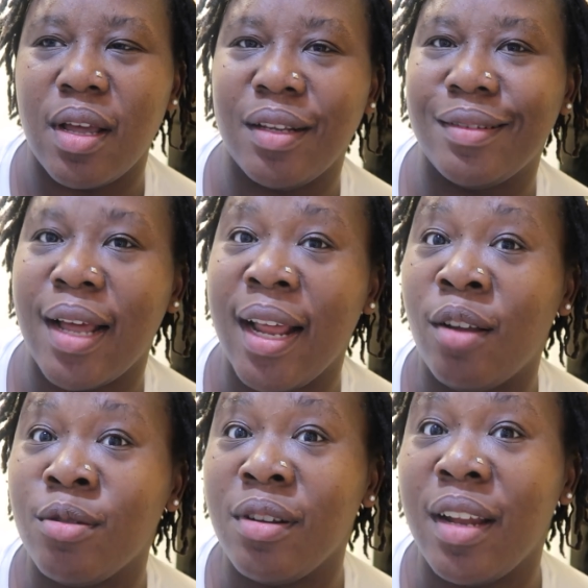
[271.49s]
and I
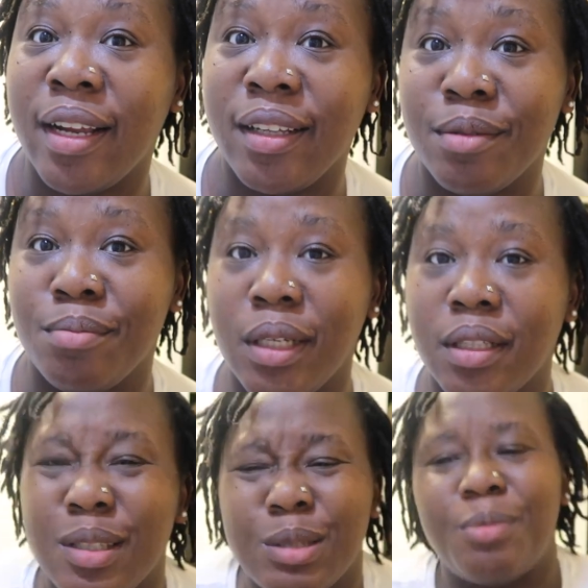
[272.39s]
also like the
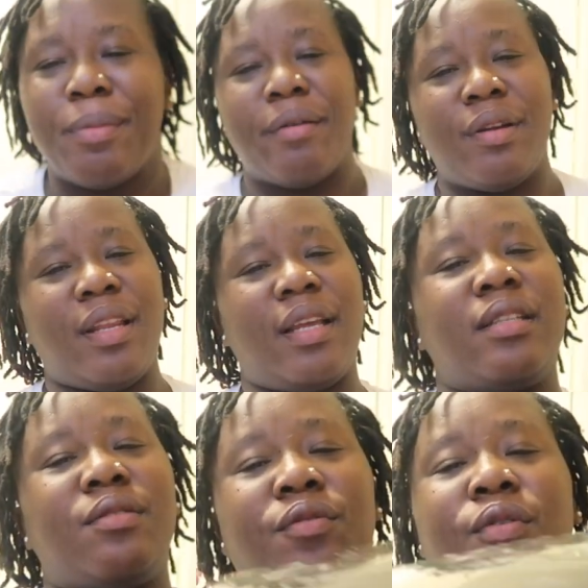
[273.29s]
meat to
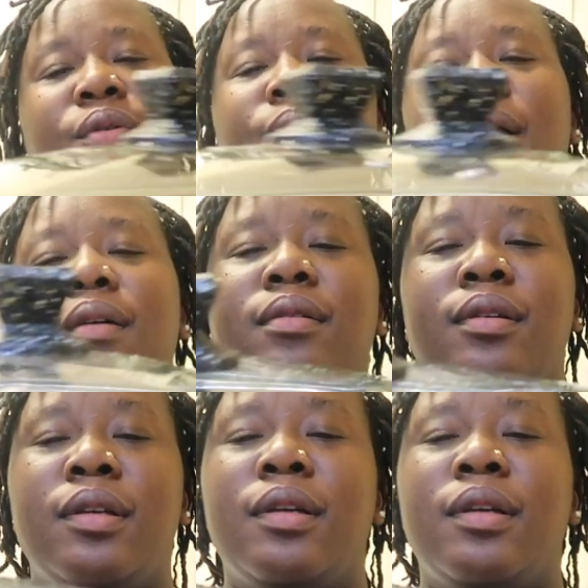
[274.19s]
marinate for a while.